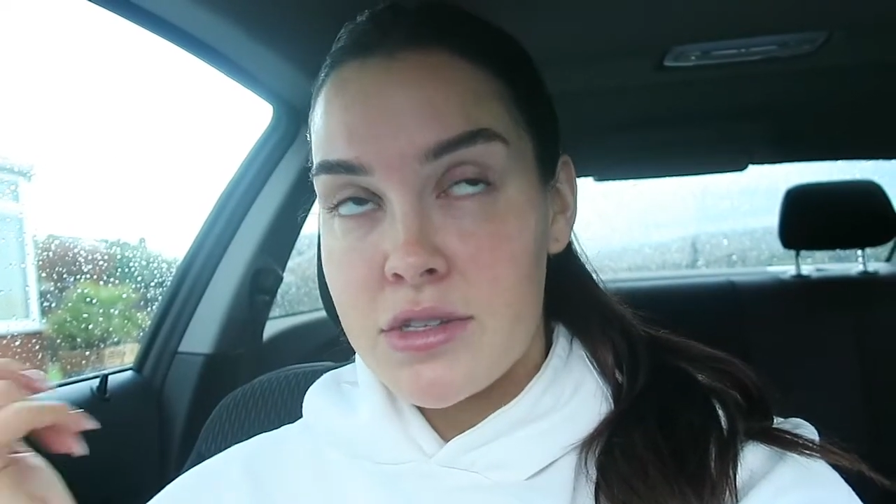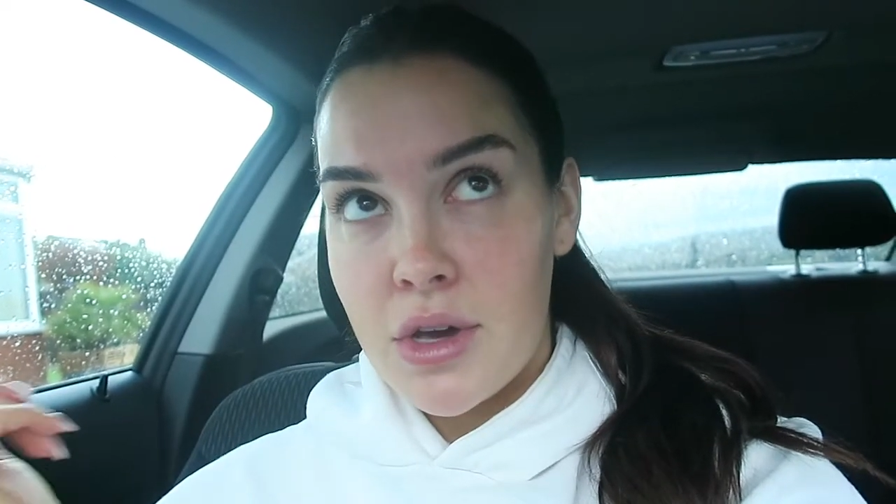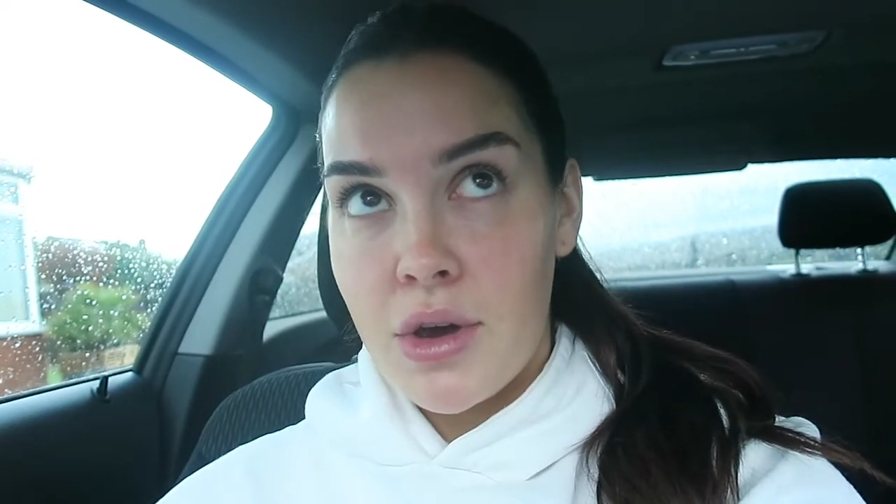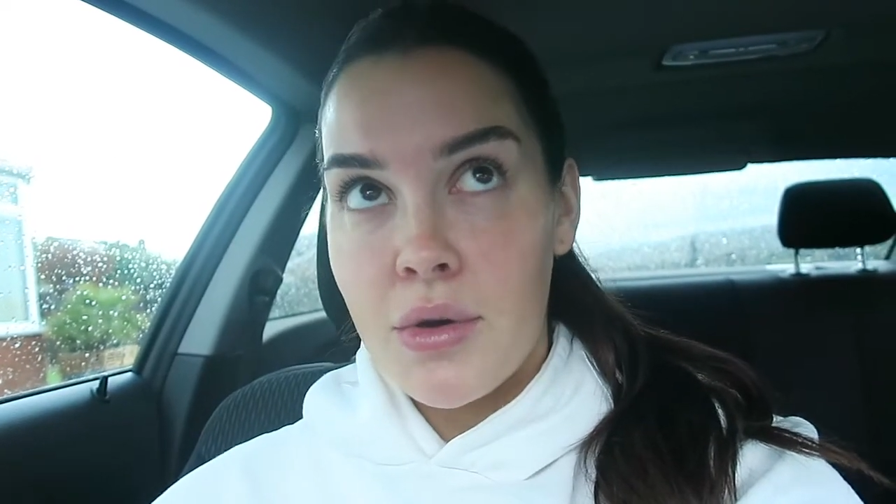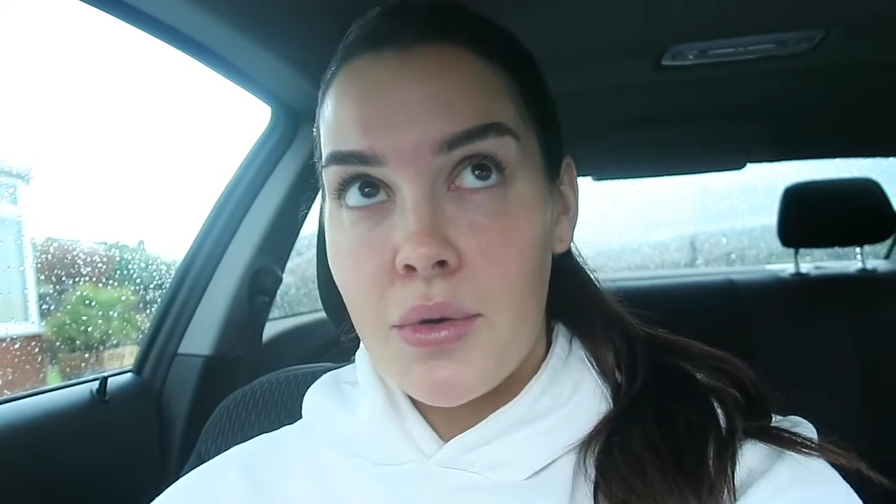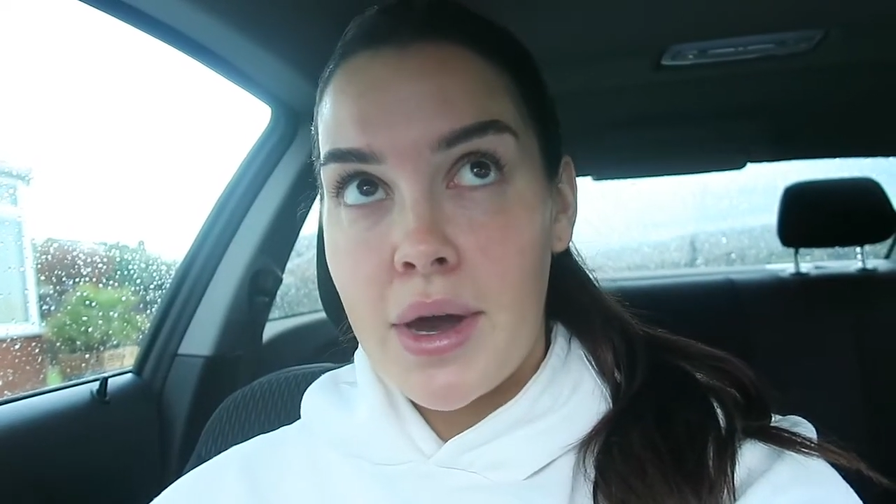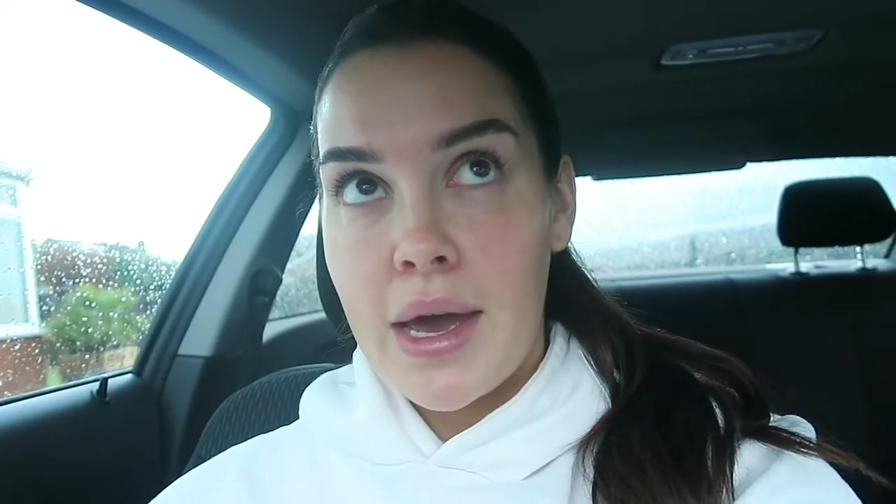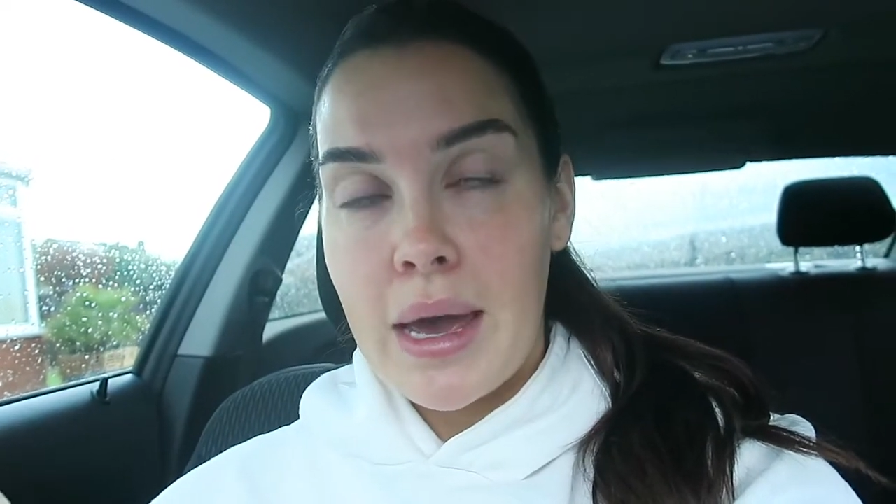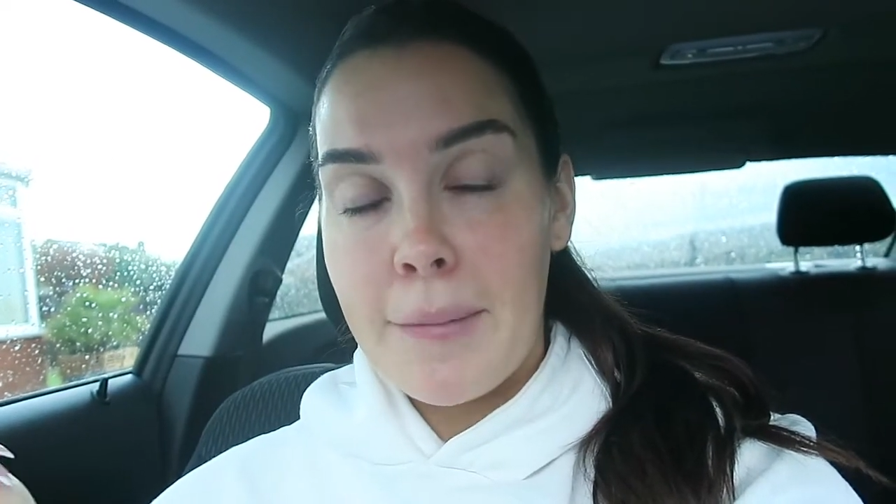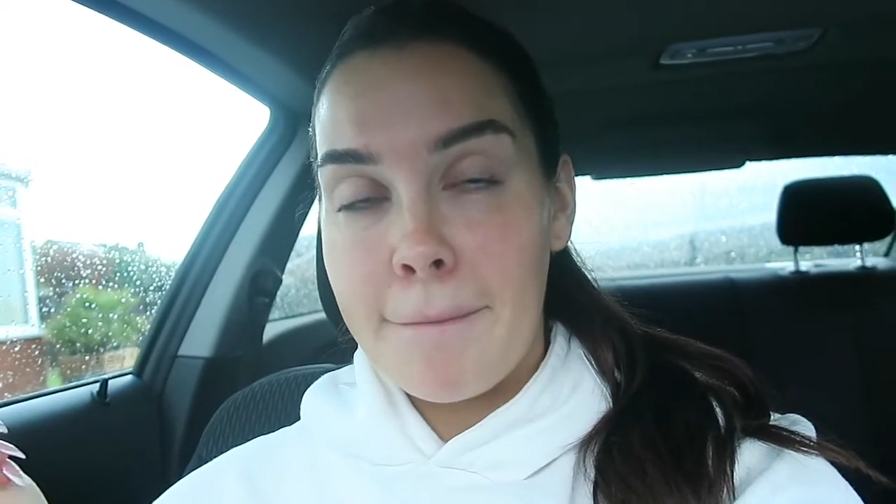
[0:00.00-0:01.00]
So
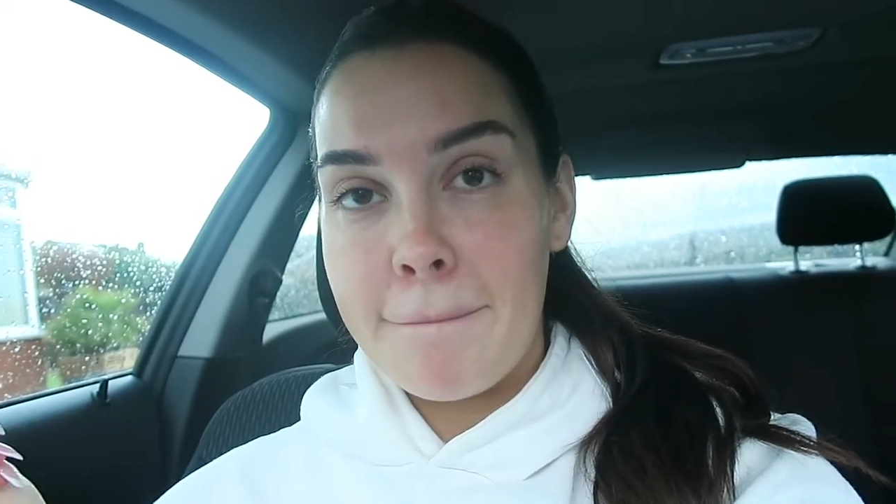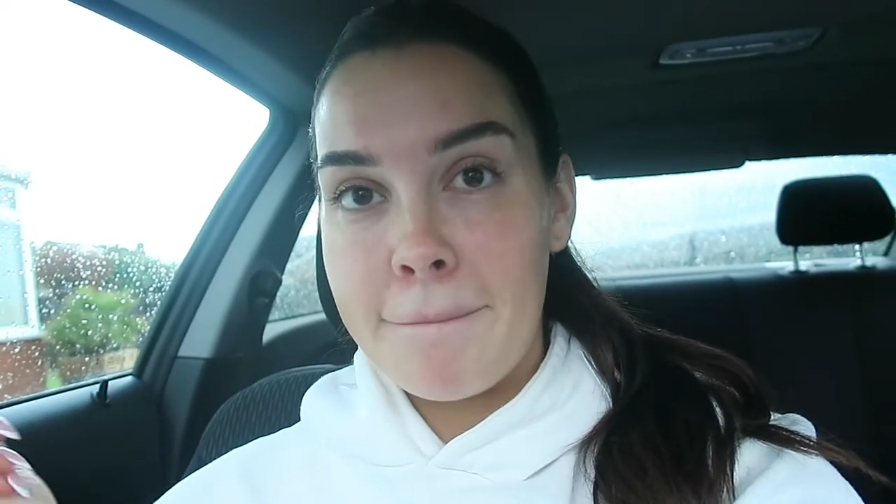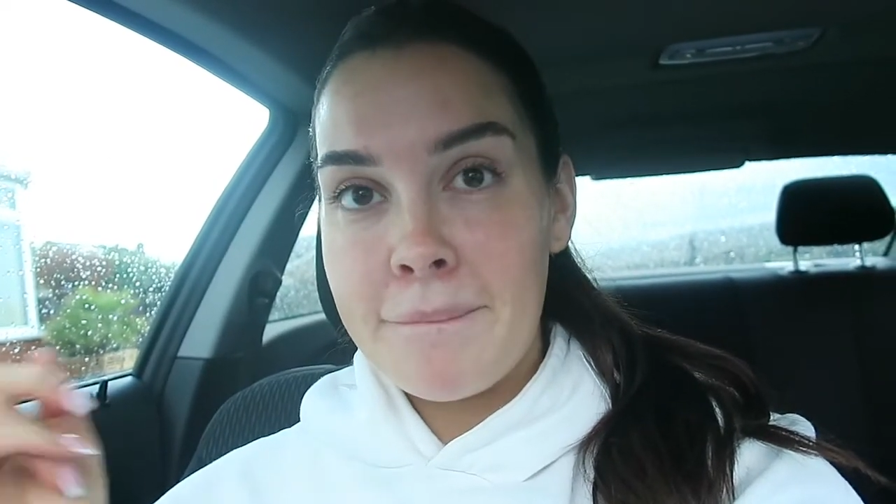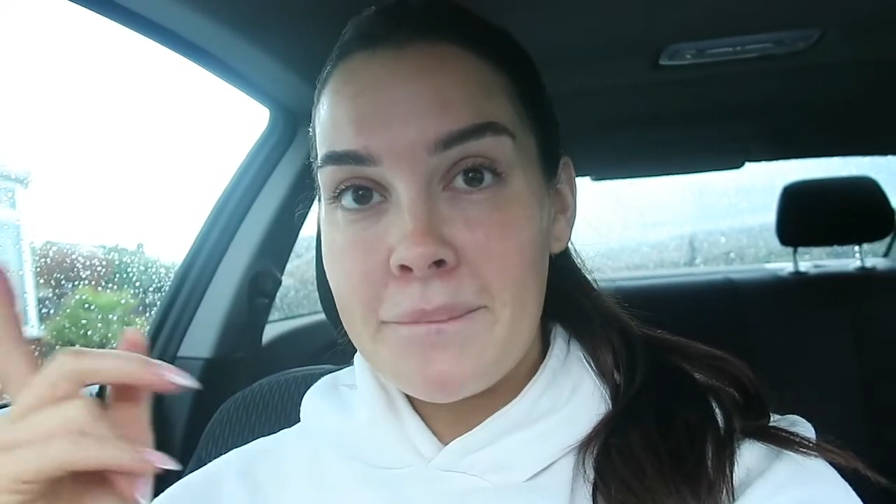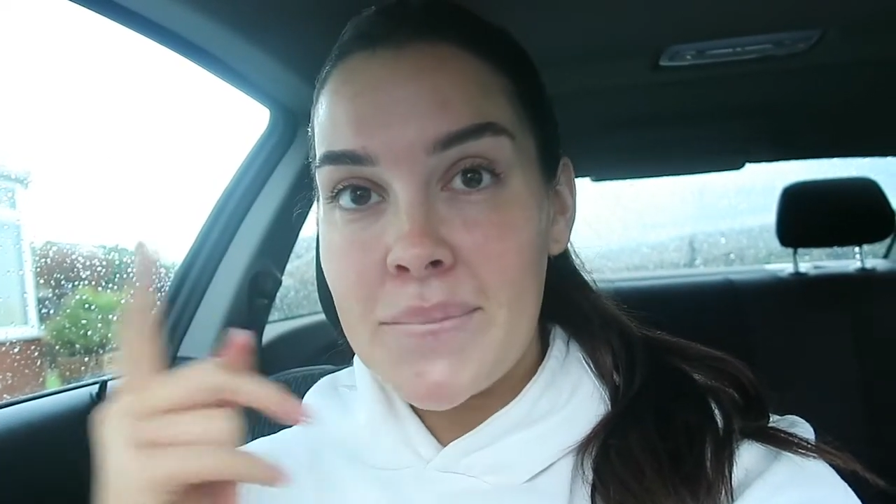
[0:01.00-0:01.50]
um,